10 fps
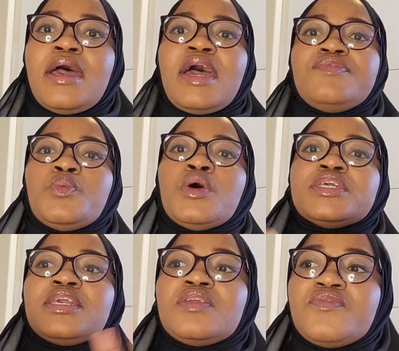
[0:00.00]
have the
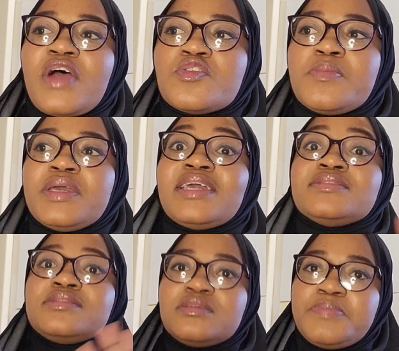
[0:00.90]
working environment, and
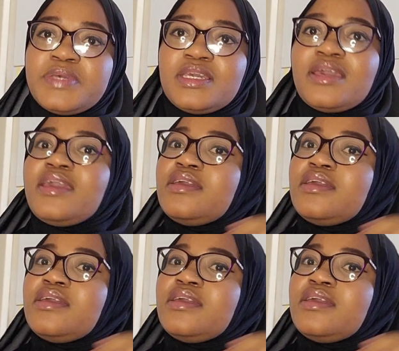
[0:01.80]
still be